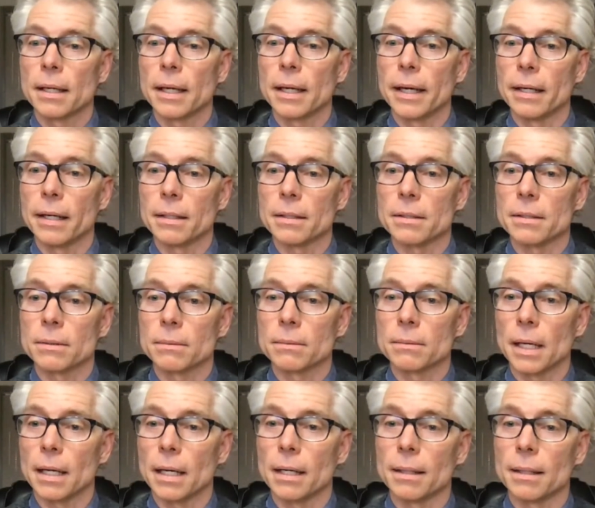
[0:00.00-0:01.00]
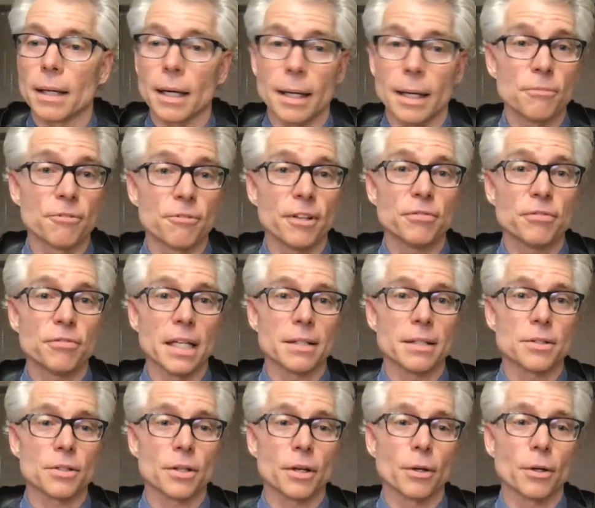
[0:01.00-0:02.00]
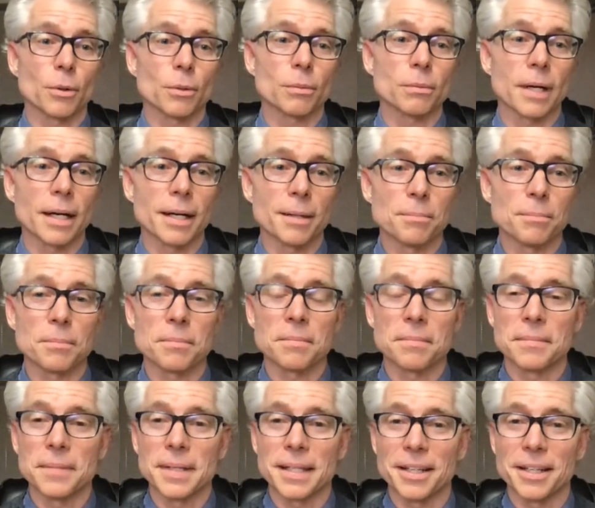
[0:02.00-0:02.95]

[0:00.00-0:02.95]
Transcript: And I'm 50, so I'm